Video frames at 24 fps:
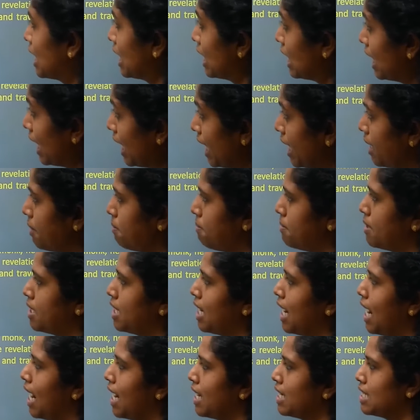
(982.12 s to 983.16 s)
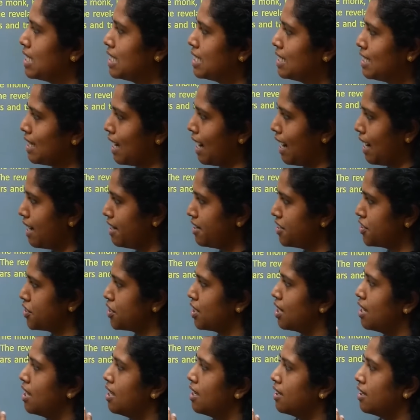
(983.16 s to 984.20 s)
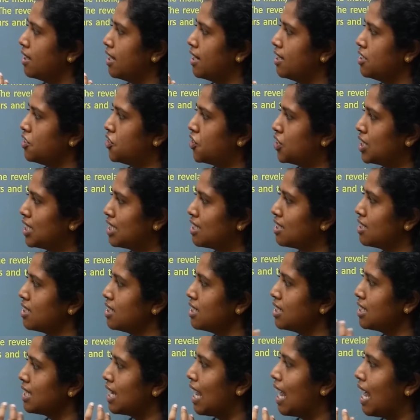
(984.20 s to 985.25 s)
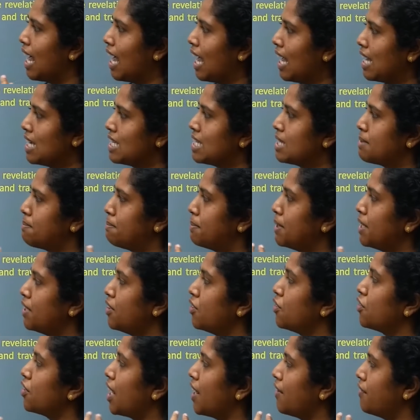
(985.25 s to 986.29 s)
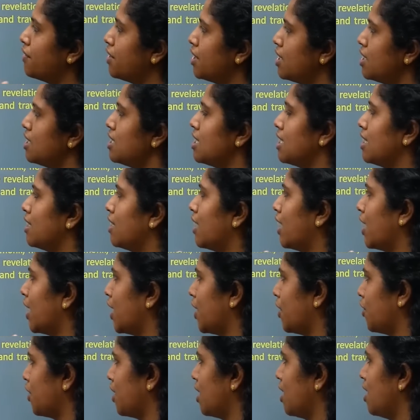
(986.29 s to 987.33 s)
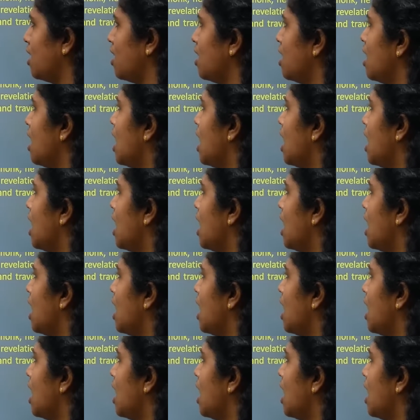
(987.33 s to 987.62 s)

claimed, had dashed that Jesus has been revered in the area